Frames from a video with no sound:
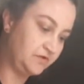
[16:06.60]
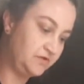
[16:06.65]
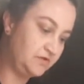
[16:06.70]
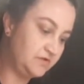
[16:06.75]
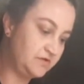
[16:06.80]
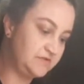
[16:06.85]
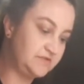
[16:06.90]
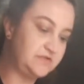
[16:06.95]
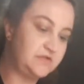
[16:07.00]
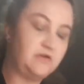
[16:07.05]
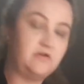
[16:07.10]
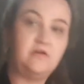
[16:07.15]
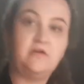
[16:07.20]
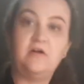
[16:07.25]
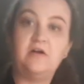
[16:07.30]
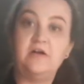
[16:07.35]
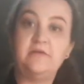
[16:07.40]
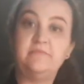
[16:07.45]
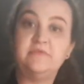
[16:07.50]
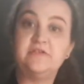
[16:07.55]
So
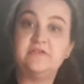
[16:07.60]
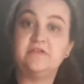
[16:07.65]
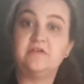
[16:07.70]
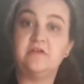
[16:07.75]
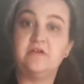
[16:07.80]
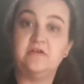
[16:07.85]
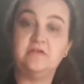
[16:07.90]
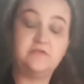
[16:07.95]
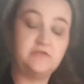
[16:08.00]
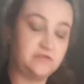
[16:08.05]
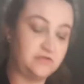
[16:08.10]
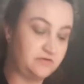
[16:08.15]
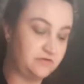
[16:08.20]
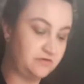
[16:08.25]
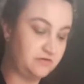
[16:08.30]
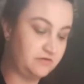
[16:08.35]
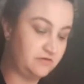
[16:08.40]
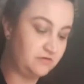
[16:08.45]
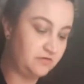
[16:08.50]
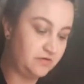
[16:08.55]
I'm just going
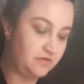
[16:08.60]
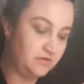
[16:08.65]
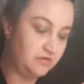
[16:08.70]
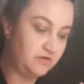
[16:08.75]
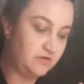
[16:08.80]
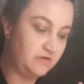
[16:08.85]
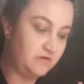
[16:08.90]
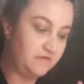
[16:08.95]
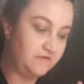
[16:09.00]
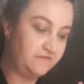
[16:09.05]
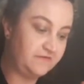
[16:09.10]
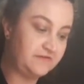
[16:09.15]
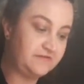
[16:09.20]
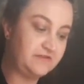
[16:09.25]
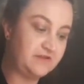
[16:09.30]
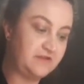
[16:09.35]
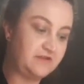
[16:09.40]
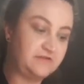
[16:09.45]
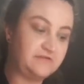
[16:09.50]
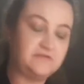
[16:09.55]
to let
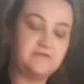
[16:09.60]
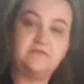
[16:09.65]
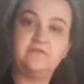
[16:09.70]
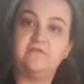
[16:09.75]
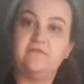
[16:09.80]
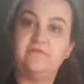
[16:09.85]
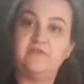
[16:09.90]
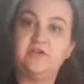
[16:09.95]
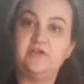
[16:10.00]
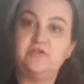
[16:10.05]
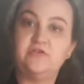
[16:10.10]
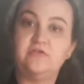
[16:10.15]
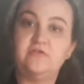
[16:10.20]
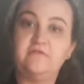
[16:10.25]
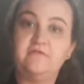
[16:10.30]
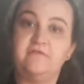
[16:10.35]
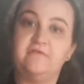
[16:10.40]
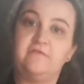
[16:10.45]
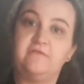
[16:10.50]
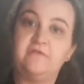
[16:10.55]
that finish off
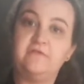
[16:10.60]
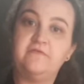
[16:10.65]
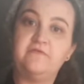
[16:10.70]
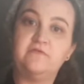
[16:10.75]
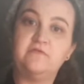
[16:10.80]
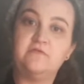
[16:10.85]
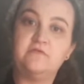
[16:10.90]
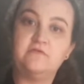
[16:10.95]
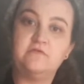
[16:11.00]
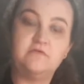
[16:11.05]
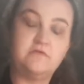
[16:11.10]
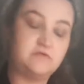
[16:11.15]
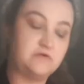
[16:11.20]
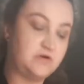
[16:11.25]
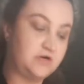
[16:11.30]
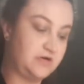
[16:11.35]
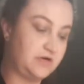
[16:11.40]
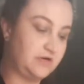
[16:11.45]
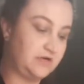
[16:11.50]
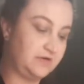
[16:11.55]
for
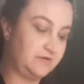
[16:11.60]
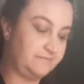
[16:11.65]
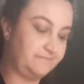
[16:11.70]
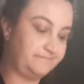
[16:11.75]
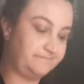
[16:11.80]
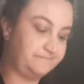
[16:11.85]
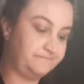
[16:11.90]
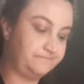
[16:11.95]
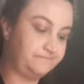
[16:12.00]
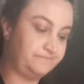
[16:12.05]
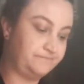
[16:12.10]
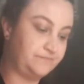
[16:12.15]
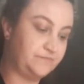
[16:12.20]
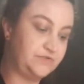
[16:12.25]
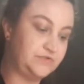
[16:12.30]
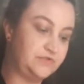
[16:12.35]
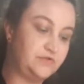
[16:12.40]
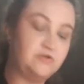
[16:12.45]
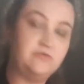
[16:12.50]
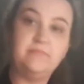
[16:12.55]

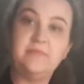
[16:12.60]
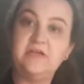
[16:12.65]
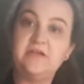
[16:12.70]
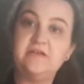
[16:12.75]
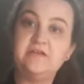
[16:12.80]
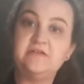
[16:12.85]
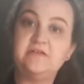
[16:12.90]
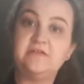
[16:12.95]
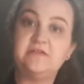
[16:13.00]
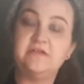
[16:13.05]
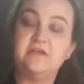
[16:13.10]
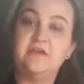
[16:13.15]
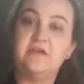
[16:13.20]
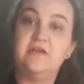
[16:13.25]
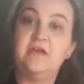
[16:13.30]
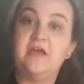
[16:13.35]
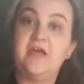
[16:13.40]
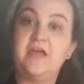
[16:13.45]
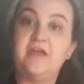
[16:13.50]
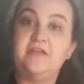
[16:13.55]
2 minutes,
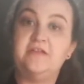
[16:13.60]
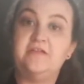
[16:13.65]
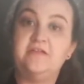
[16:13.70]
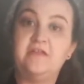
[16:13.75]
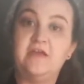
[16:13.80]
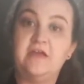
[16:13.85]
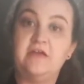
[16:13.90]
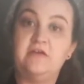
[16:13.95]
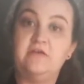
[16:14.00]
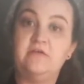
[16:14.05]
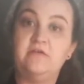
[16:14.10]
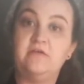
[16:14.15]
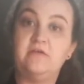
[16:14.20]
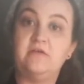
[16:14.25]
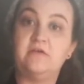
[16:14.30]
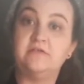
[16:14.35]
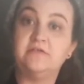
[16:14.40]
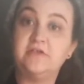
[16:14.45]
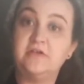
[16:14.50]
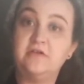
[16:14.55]
and then
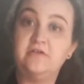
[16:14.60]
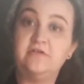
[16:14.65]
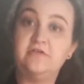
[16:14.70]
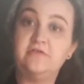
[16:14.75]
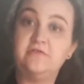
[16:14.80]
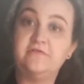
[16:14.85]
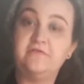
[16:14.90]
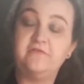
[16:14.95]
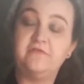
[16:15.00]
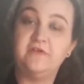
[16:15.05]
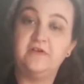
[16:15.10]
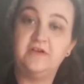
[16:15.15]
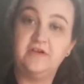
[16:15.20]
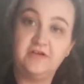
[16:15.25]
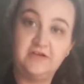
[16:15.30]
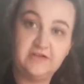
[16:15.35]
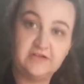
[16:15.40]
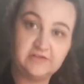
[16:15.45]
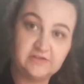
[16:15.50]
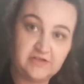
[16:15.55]
I'll turn it off,
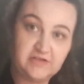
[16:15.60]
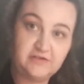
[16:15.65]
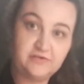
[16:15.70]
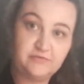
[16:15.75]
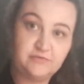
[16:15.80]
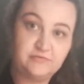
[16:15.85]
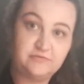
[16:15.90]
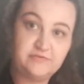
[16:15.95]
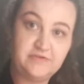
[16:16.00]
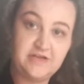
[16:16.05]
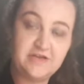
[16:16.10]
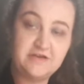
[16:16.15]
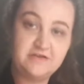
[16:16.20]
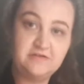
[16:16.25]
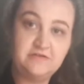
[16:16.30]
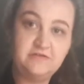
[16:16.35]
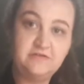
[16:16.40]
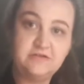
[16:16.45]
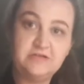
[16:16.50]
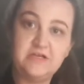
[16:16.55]
let it cool
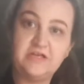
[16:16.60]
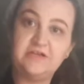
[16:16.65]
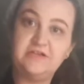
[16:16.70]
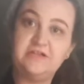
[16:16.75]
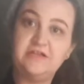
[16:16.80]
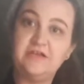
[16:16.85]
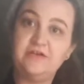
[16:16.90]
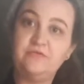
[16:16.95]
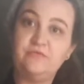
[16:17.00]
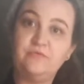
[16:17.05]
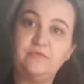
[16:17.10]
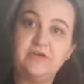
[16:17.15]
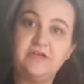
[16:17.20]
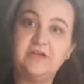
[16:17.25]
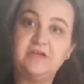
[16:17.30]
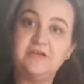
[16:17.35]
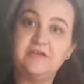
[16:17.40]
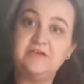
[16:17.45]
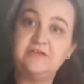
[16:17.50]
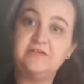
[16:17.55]
down, and then we
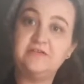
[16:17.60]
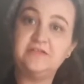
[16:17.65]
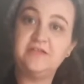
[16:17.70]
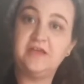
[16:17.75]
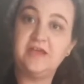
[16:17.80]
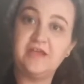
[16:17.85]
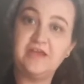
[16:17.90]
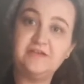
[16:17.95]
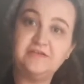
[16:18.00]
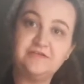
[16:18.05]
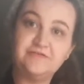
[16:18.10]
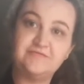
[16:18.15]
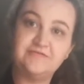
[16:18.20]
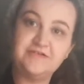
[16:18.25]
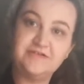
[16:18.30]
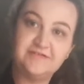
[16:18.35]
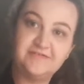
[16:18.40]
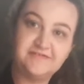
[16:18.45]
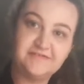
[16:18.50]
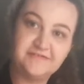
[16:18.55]
can decanter
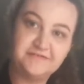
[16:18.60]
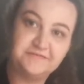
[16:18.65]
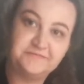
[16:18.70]
it.